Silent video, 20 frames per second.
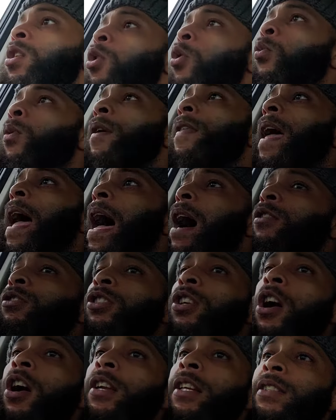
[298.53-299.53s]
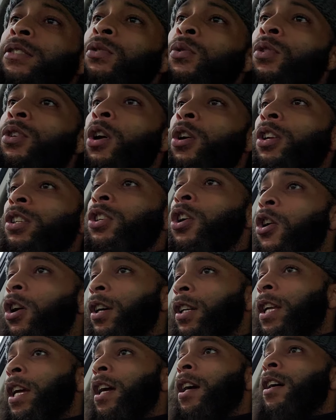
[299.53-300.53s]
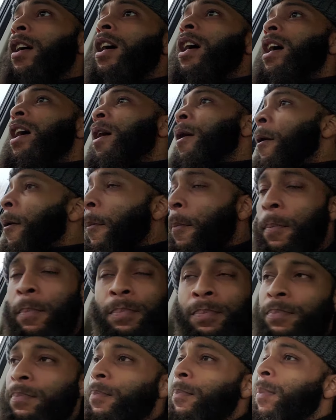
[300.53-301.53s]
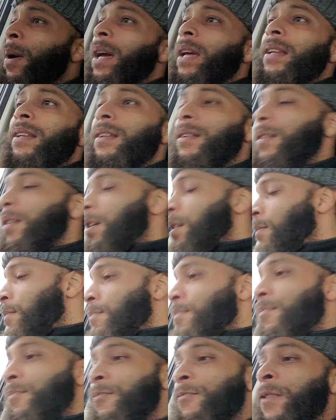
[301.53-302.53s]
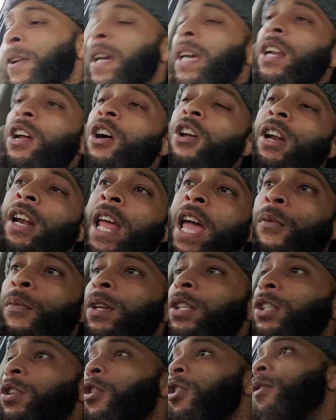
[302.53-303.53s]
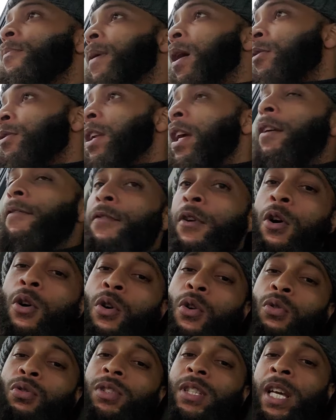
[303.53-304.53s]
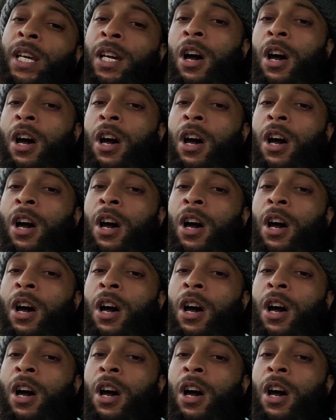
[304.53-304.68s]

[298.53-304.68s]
whether Alshon is doing all the talking there, But forget all of that. We're talking about Nick Foles and